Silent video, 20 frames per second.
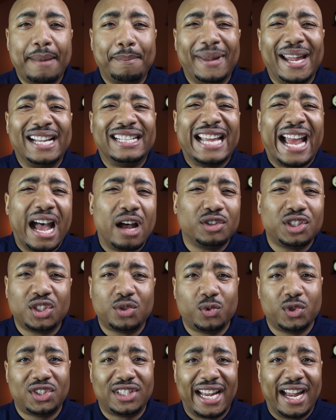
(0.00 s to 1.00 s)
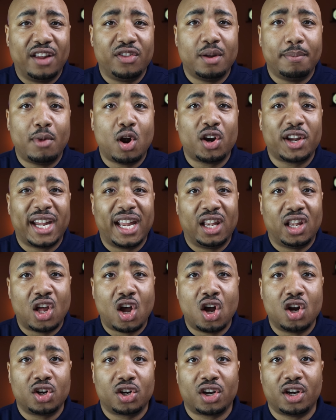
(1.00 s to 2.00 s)
That means houses will stay on the market
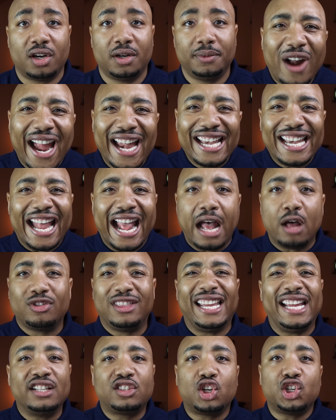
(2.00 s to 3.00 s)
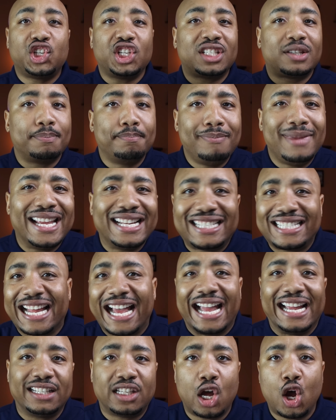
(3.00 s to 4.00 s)
longer. Right now, these are just
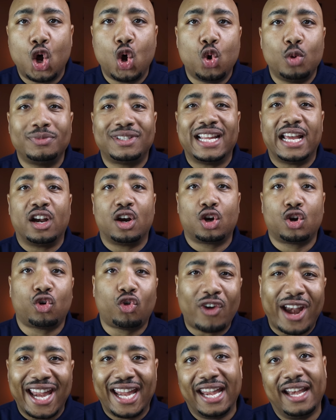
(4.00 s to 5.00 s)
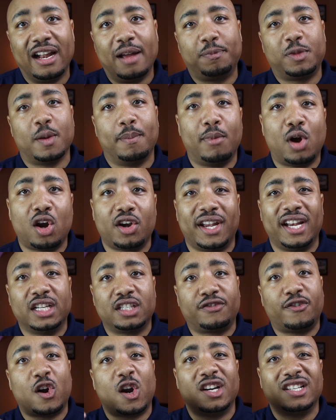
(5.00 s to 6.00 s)
mid-sized homes that are cranking up the
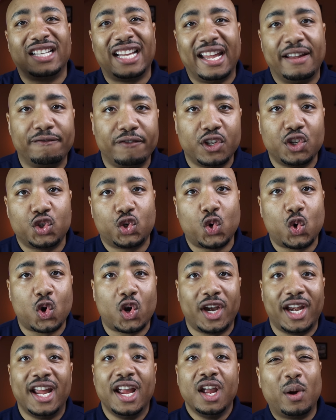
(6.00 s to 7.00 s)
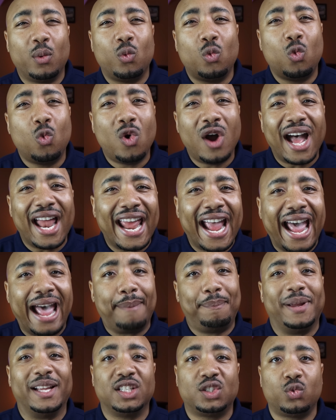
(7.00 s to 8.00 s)
market as far as inventory. But what
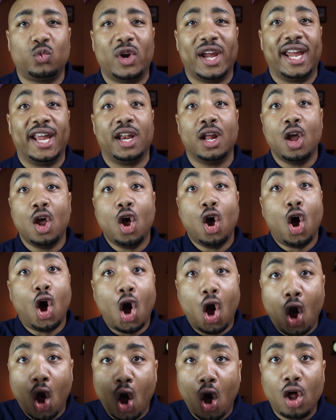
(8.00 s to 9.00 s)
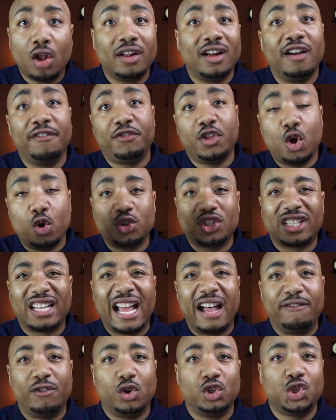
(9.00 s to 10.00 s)
happens when all of those
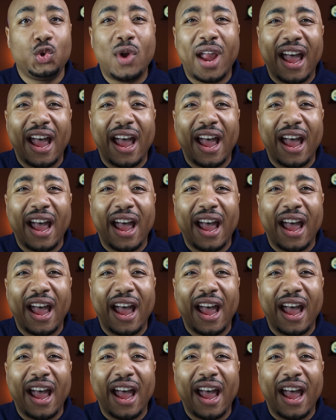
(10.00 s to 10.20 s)
levels.